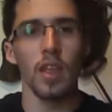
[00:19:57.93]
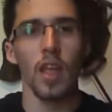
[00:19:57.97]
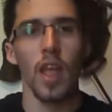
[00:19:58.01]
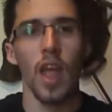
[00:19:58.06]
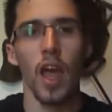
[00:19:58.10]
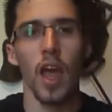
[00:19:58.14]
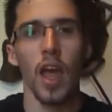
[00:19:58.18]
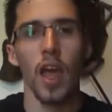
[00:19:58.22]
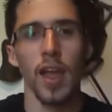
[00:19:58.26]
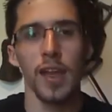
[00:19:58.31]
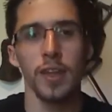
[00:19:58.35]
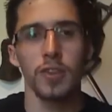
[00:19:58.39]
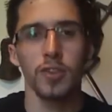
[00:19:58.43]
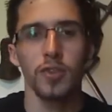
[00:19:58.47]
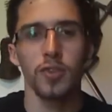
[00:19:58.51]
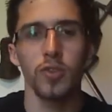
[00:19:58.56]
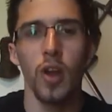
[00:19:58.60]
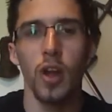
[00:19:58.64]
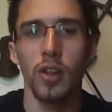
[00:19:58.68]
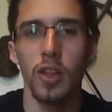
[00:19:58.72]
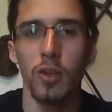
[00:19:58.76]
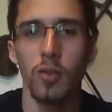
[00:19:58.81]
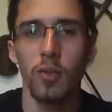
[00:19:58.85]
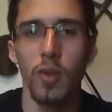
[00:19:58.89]
I
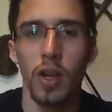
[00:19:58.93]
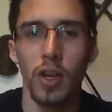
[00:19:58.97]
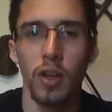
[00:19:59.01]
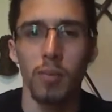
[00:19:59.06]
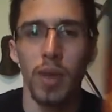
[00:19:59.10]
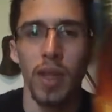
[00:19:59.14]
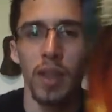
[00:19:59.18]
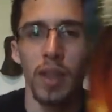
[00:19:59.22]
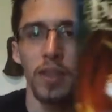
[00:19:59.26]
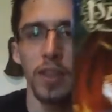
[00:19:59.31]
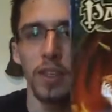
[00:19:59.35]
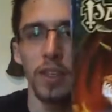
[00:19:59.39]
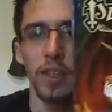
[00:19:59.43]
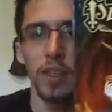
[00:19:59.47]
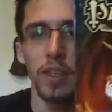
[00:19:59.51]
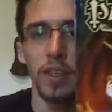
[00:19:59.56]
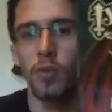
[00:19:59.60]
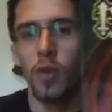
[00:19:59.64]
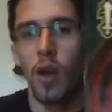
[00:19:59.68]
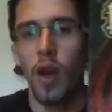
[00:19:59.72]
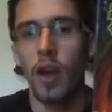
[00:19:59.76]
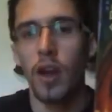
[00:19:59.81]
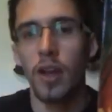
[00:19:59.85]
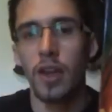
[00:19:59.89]
strongly recommend this
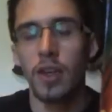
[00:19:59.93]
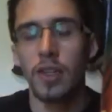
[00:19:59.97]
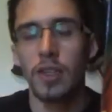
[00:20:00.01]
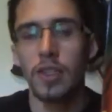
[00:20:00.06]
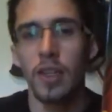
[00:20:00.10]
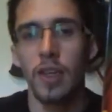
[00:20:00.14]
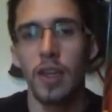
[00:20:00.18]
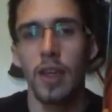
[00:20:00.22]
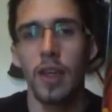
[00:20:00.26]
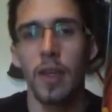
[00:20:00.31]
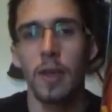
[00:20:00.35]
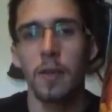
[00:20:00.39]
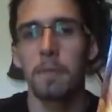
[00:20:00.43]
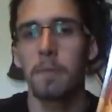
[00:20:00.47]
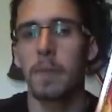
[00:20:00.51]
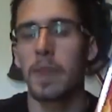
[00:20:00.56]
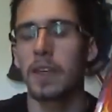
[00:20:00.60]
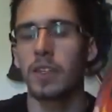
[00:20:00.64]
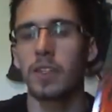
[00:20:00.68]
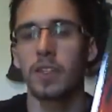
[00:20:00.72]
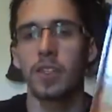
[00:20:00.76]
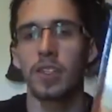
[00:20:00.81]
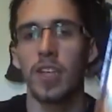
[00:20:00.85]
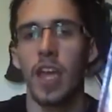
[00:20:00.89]
product.
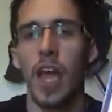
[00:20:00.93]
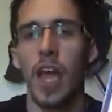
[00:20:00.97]
Just